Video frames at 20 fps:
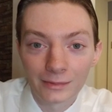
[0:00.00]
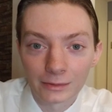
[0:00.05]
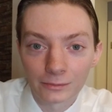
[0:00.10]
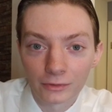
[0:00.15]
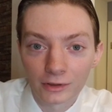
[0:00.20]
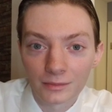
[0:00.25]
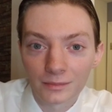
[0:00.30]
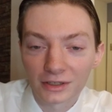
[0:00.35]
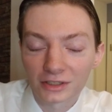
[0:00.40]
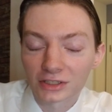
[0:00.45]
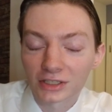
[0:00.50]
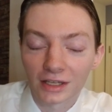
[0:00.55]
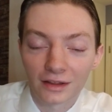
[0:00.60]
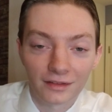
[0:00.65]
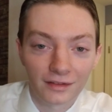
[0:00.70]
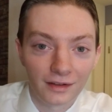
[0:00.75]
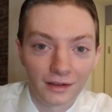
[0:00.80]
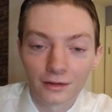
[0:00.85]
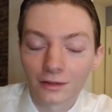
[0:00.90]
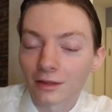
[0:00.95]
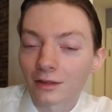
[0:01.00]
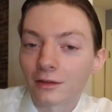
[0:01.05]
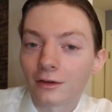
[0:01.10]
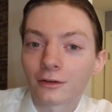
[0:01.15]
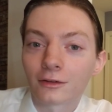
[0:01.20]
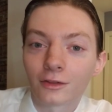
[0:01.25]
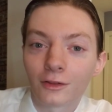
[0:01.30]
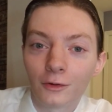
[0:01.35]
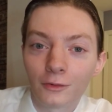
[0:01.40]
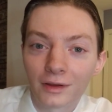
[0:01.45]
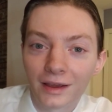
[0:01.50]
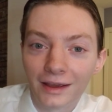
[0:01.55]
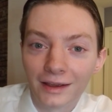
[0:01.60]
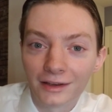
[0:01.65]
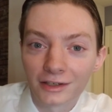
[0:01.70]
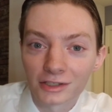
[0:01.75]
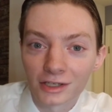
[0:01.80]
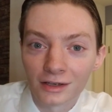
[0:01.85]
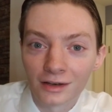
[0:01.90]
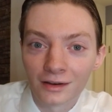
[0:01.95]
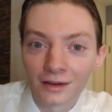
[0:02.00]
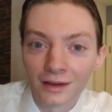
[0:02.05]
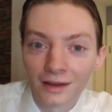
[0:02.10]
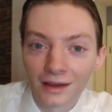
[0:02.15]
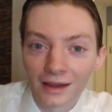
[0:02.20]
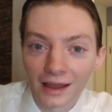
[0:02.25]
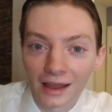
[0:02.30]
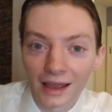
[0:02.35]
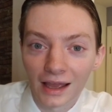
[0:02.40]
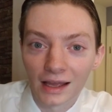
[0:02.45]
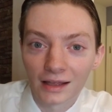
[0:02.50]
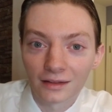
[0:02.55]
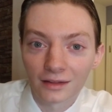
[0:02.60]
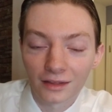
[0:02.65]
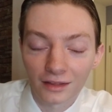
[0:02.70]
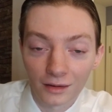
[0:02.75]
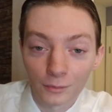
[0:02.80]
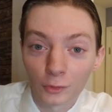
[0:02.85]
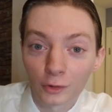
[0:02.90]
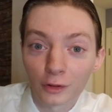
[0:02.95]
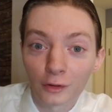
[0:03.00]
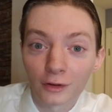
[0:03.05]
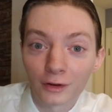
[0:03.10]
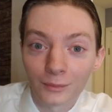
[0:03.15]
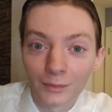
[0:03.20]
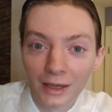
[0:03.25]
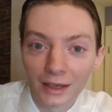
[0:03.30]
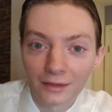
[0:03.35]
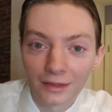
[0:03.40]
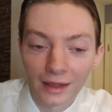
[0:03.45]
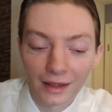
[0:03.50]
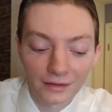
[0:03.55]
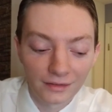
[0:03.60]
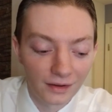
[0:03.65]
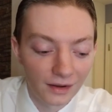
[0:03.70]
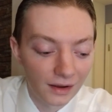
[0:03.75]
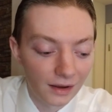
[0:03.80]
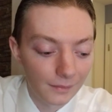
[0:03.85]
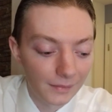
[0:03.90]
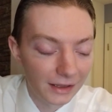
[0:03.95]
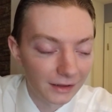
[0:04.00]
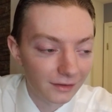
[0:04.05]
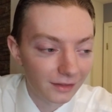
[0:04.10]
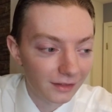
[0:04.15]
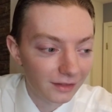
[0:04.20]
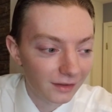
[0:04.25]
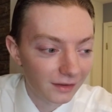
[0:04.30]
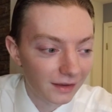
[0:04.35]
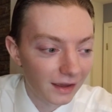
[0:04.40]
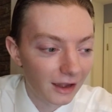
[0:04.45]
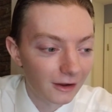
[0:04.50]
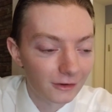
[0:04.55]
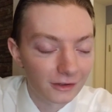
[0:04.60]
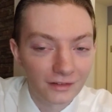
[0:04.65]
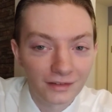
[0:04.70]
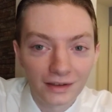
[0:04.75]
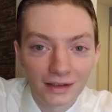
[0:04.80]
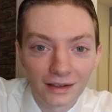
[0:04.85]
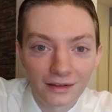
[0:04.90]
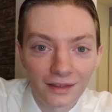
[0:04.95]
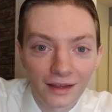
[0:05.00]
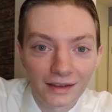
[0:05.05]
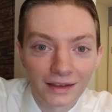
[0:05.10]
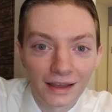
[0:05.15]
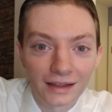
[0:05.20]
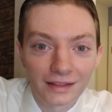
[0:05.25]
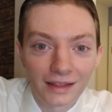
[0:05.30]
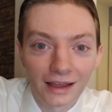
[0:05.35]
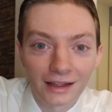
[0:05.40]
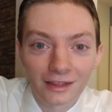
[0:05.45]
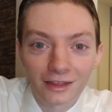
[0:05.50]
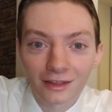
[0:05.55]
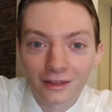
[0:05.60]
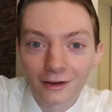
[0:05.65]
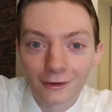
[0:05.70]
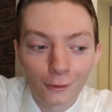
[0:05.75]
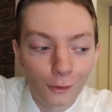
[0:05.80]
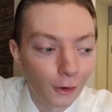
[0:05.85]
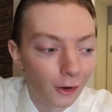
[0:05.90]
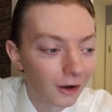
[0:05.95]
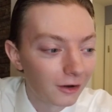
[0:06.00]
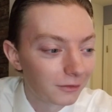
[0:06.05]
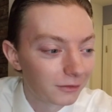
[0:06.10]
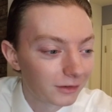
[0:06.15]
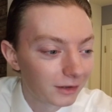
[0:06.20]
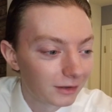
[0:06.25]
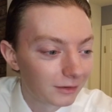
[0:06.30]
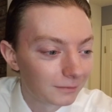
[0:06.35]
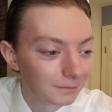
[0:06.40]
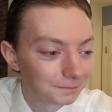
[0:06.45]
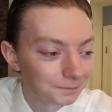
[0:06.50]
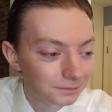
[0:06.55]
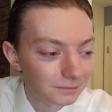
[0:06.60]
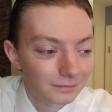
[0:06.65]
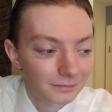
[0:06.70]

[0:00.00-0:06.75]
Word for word: it, pretty much just insert location, and someone's going to make that comment. That's a guarantee because I get that so often